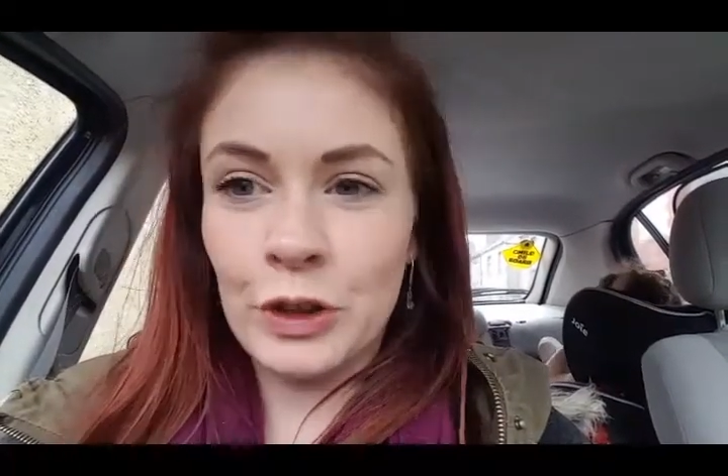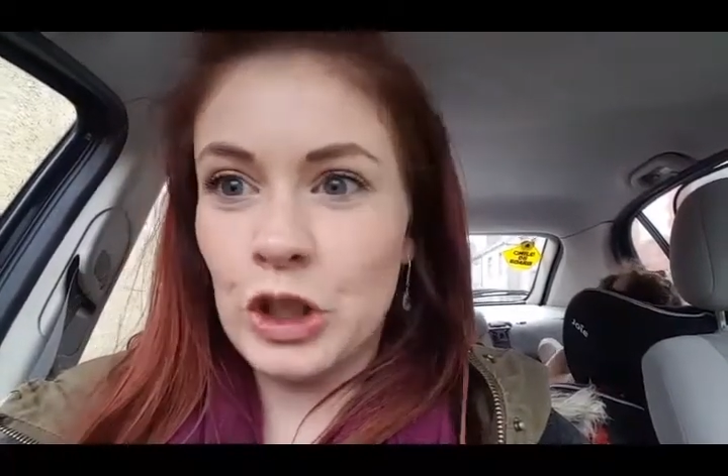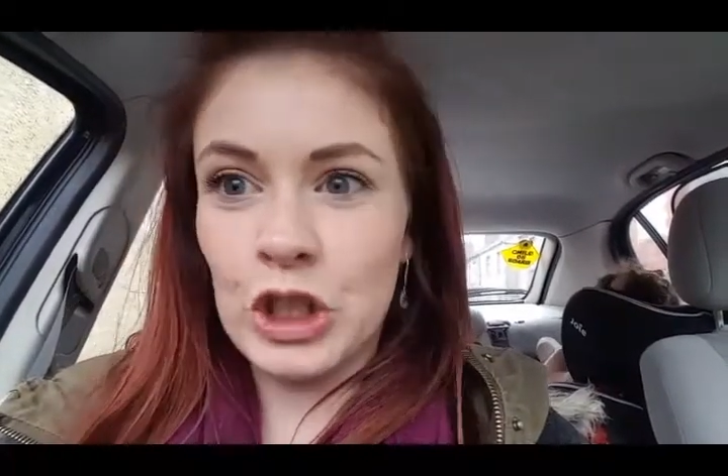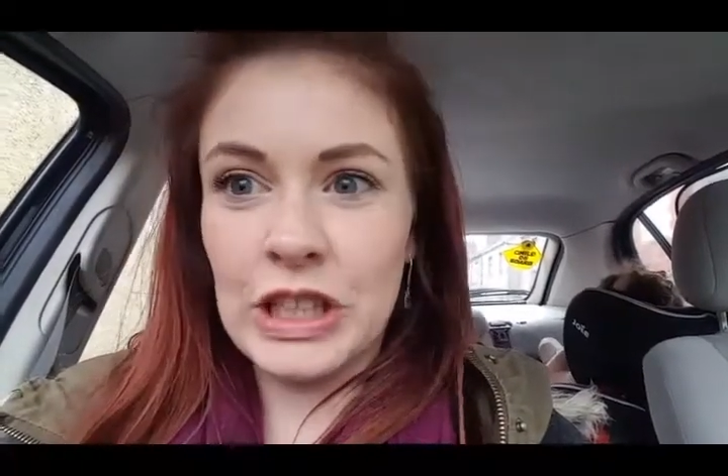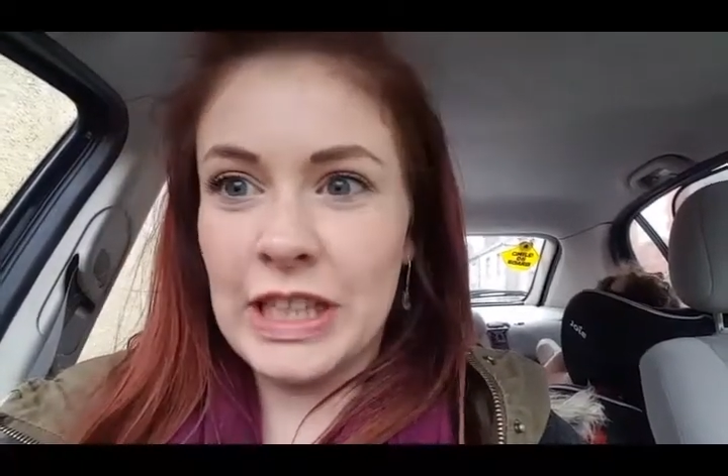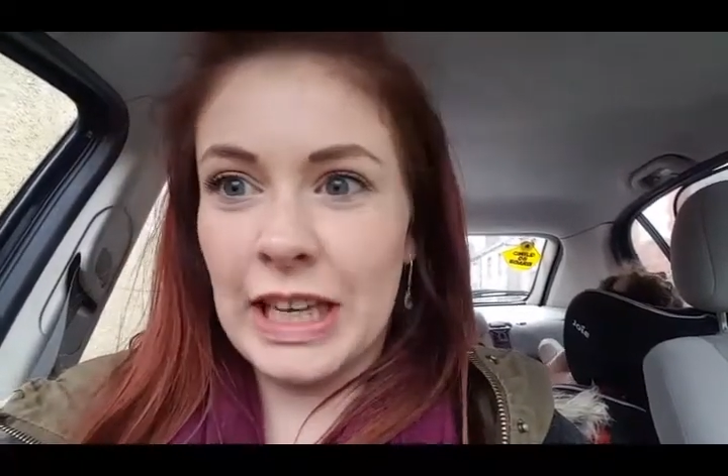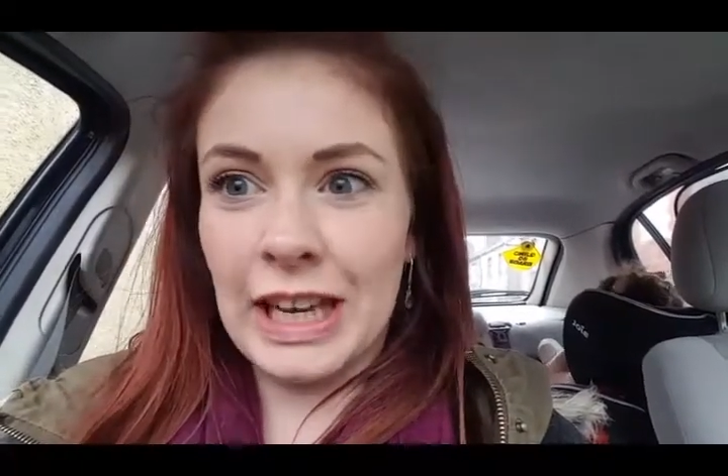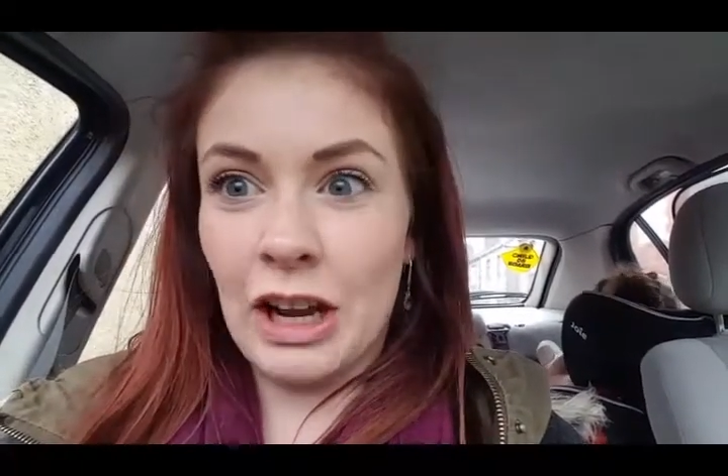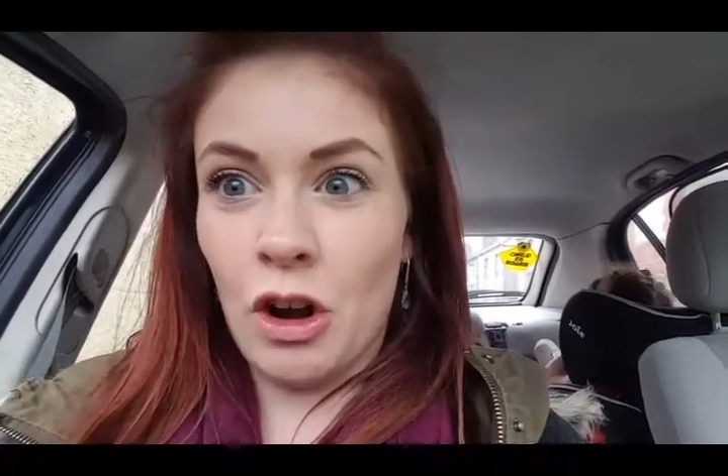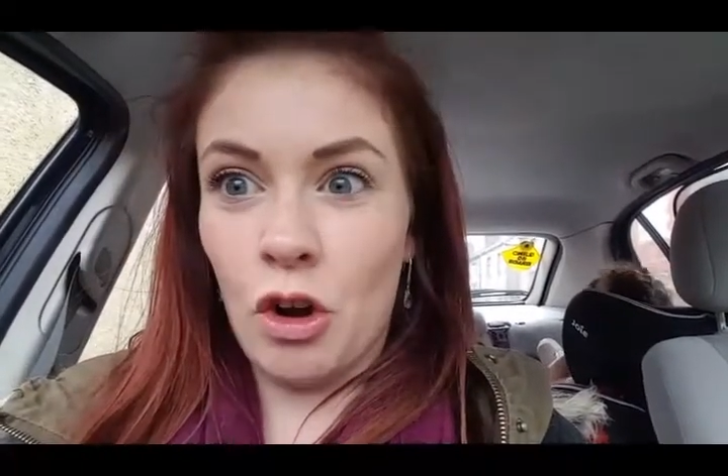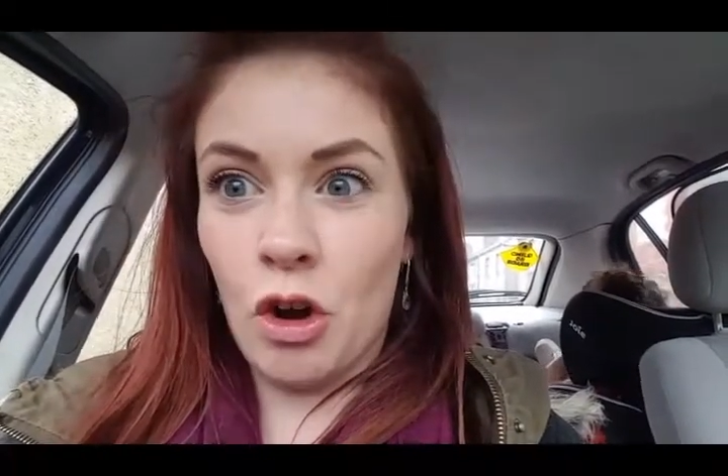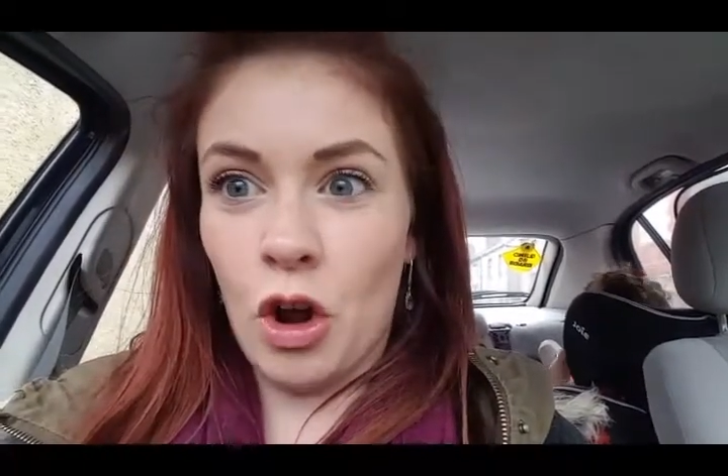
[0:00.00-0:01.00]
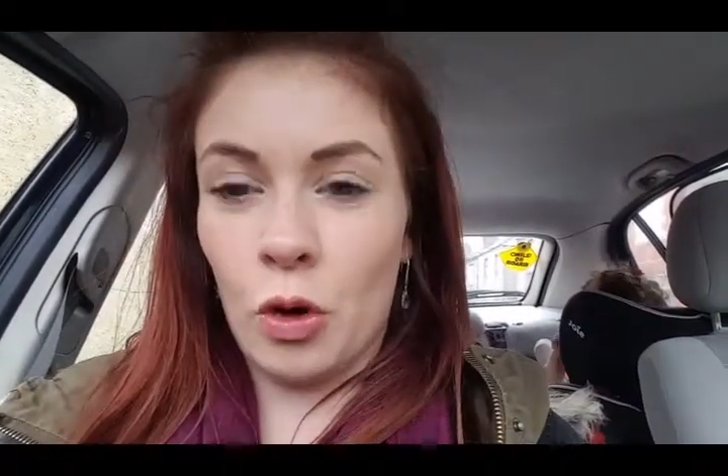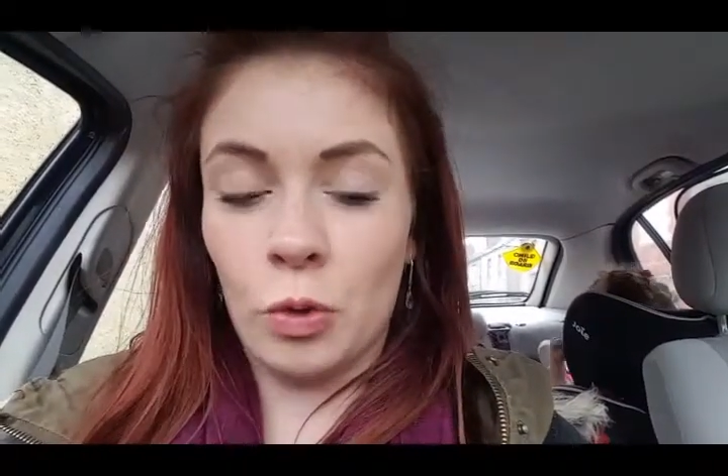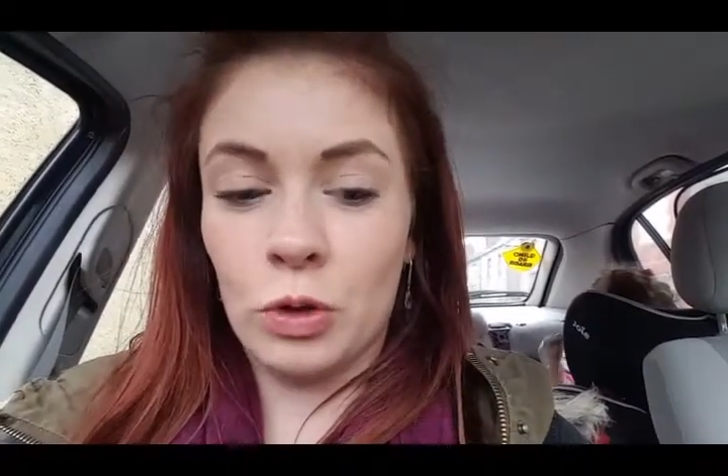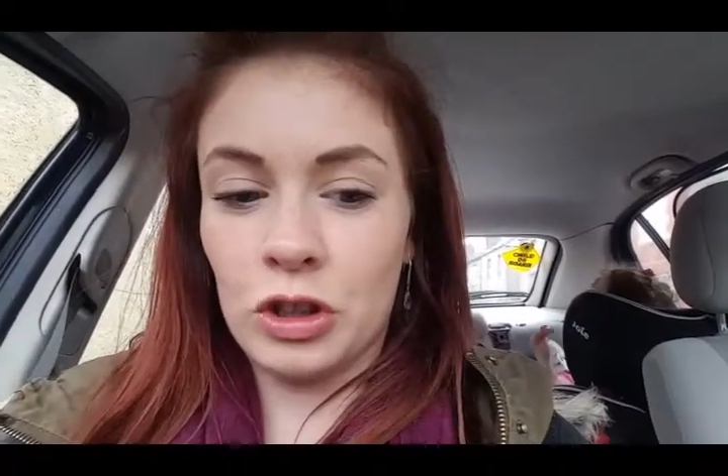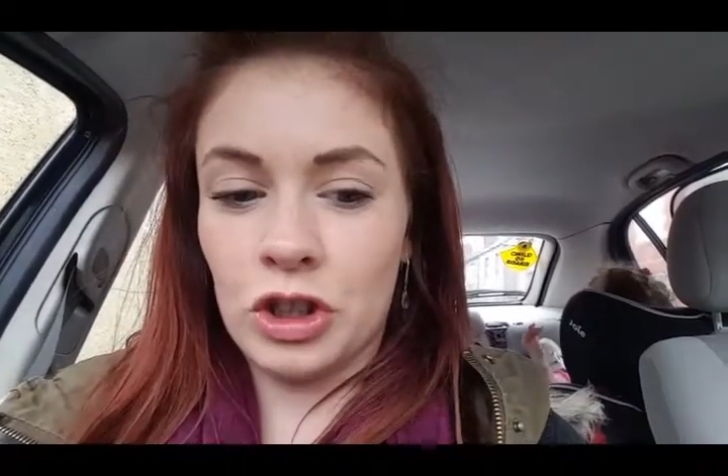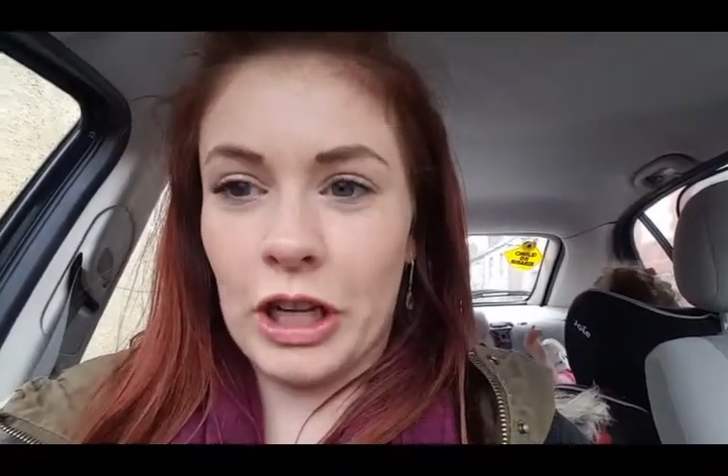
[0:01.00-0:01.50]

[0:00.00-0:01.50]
she's eating loads,